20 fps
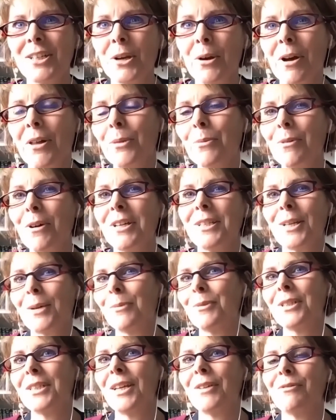otherwise I
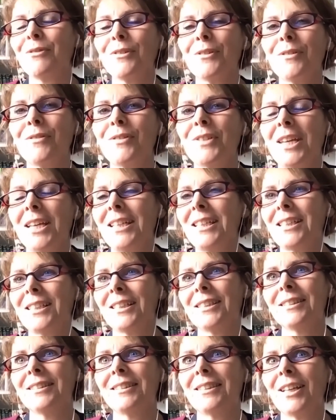would never have
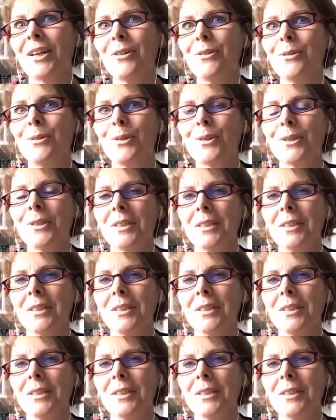taken those,